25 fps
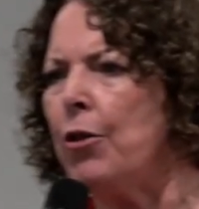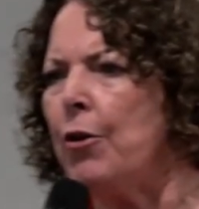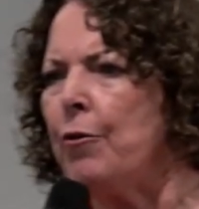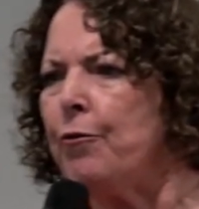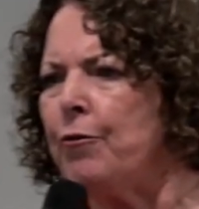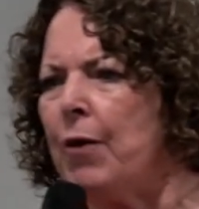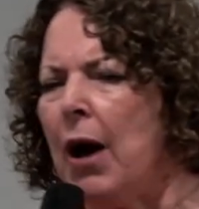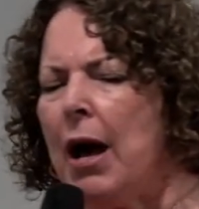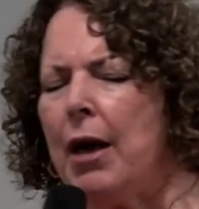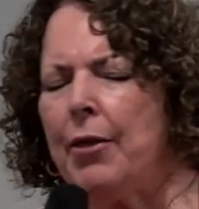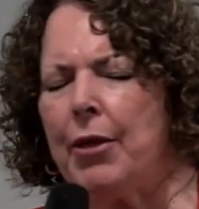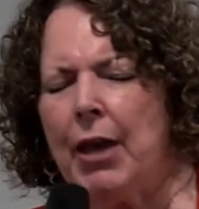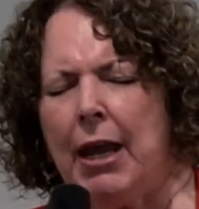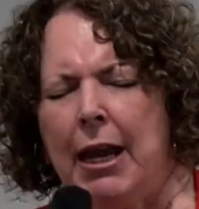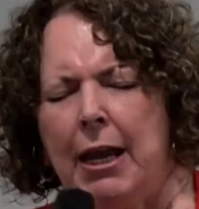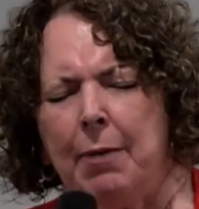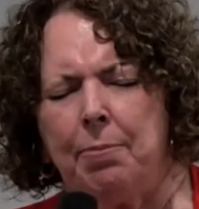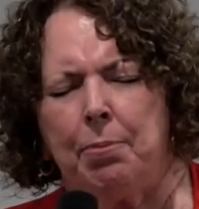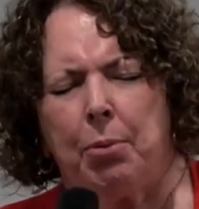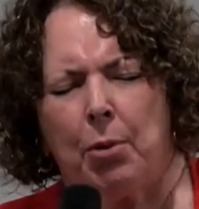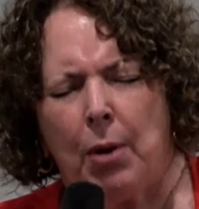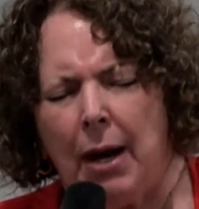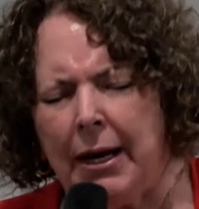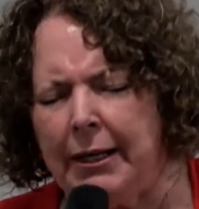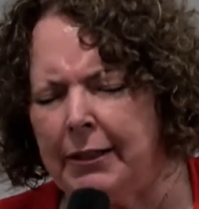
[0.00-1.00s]
the Father. He
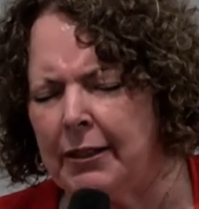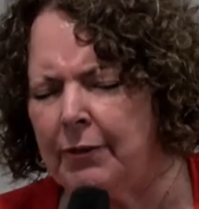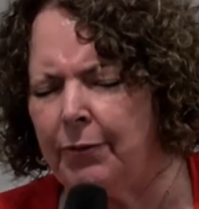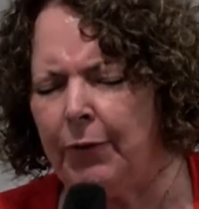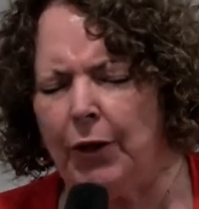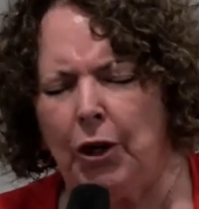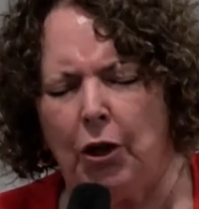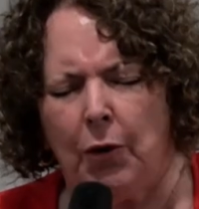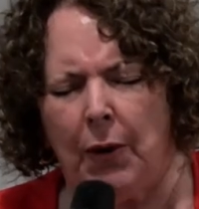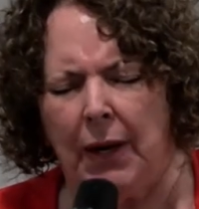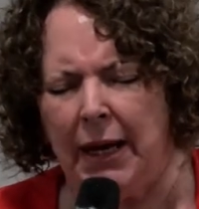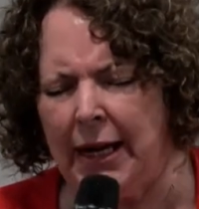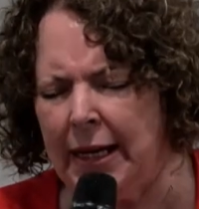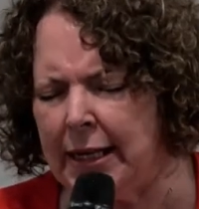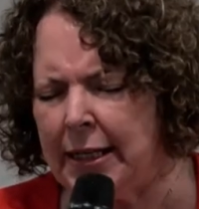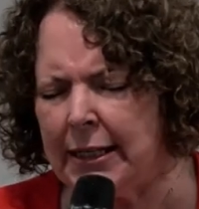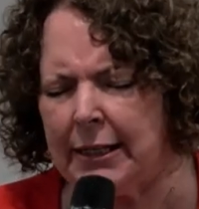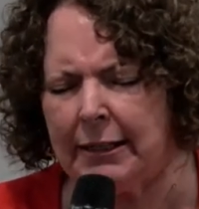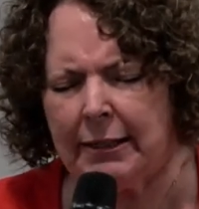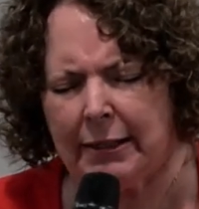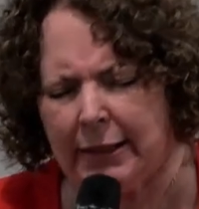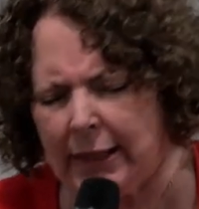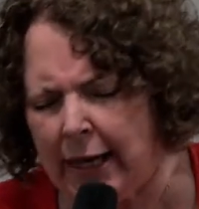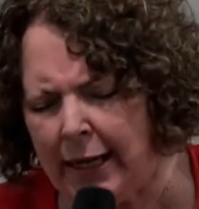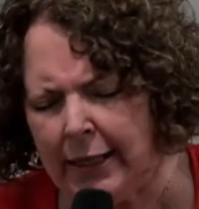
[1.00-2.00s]
prays for you. He
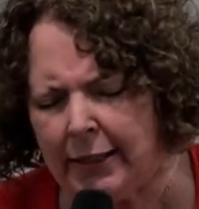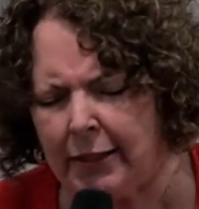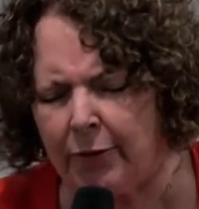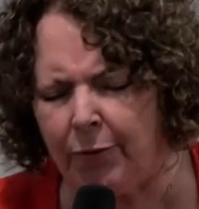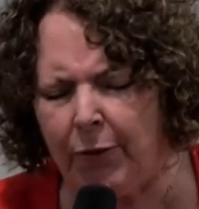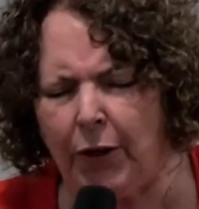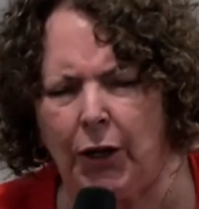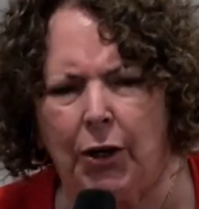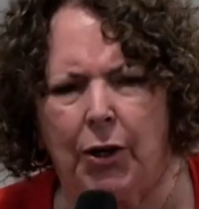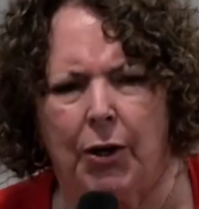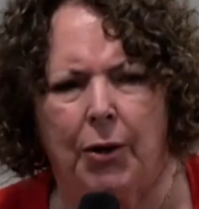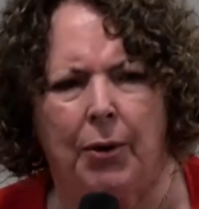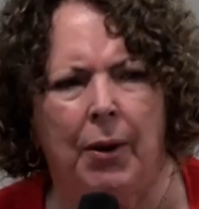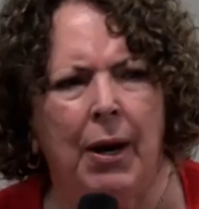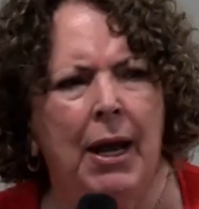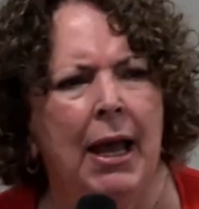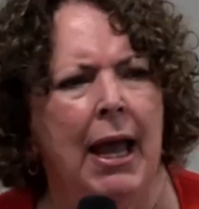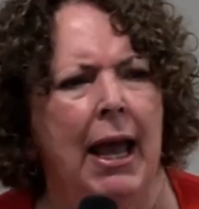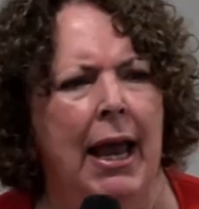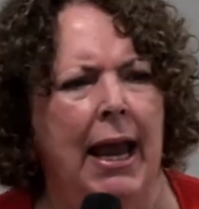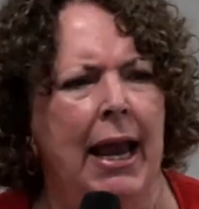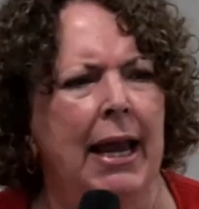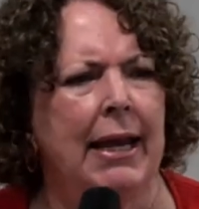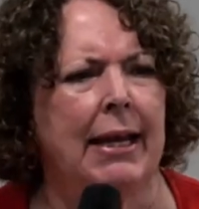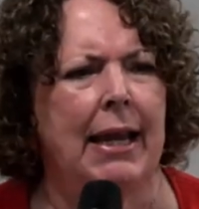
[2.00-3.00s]
intercedes for you.
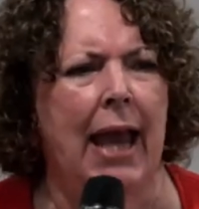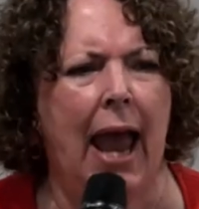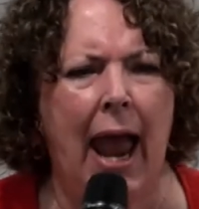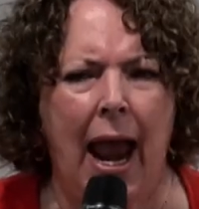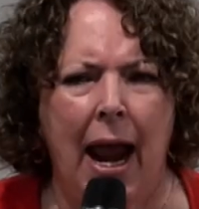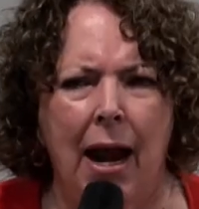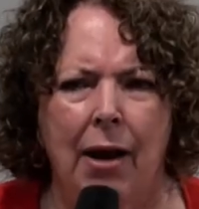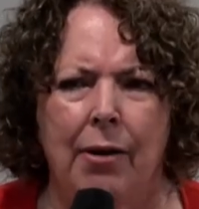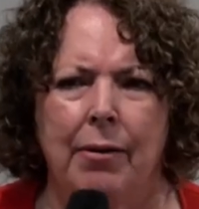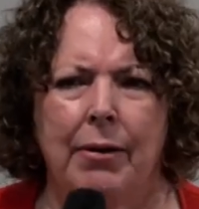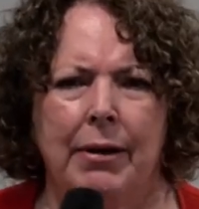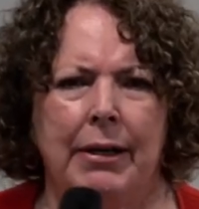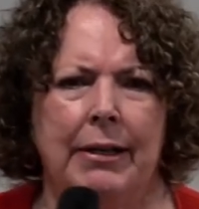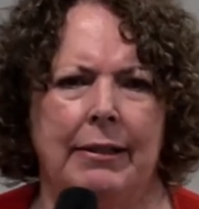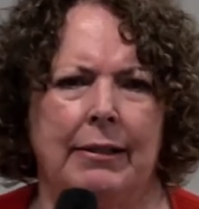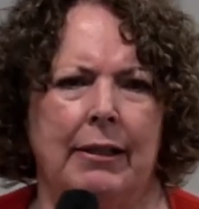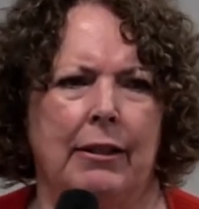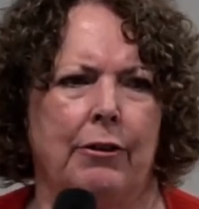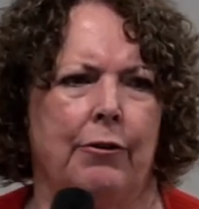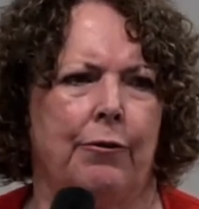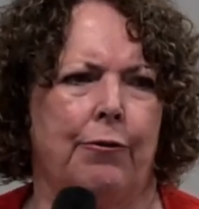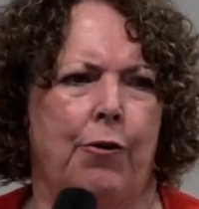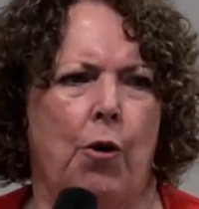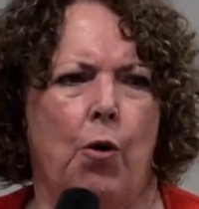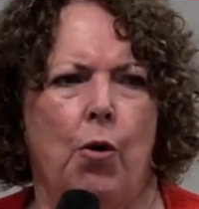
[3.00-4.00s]
He carries
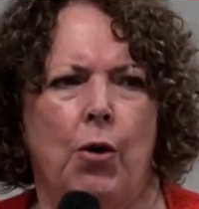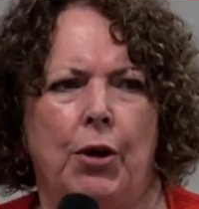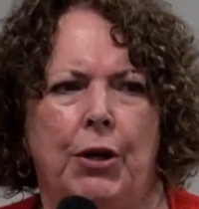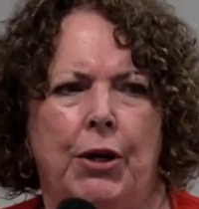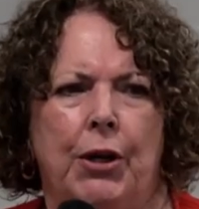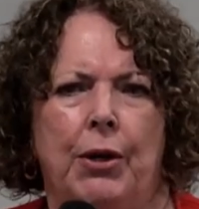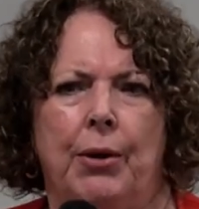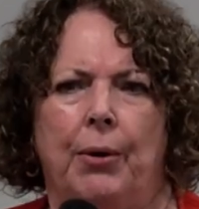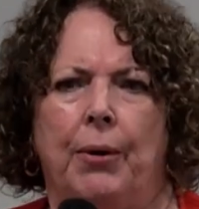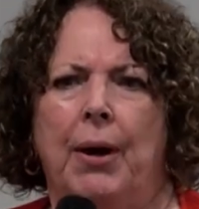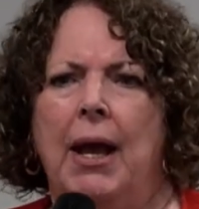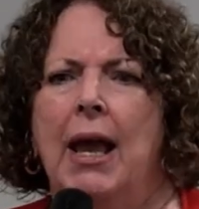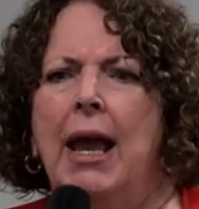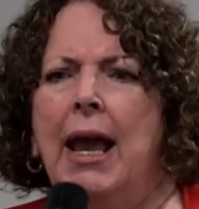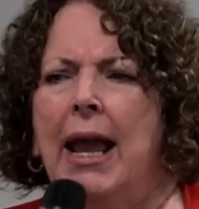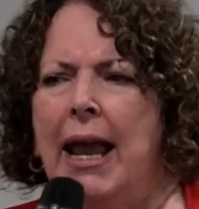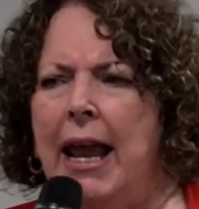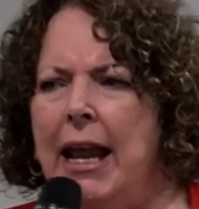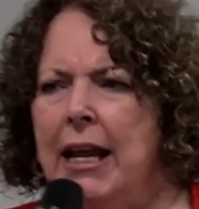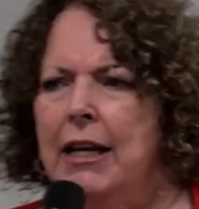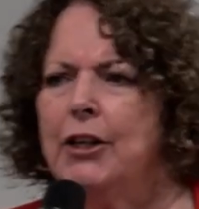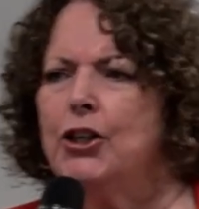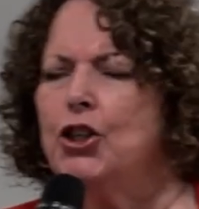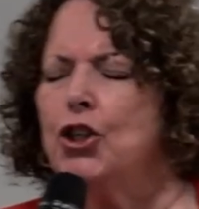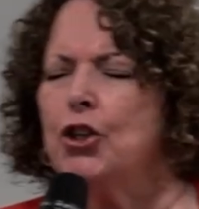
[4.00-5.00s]
it for you.
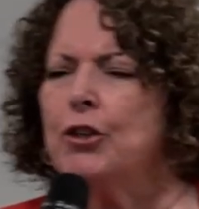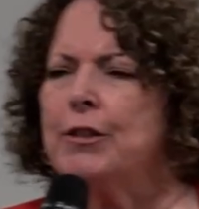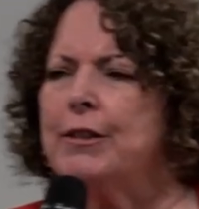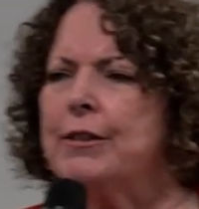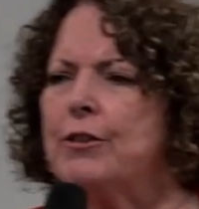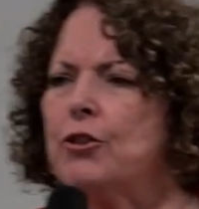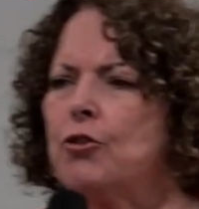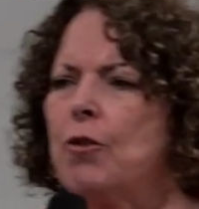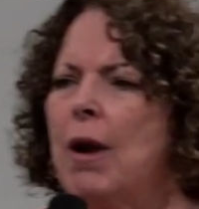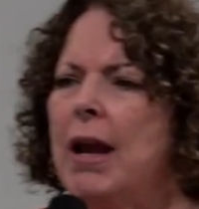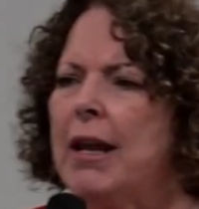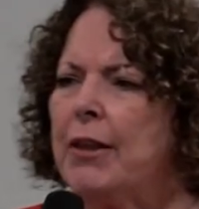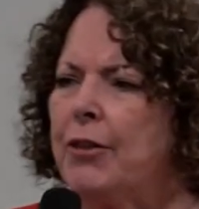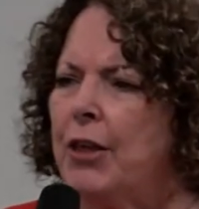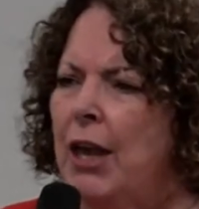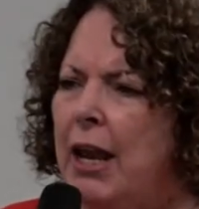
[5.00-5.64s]
He's your strength.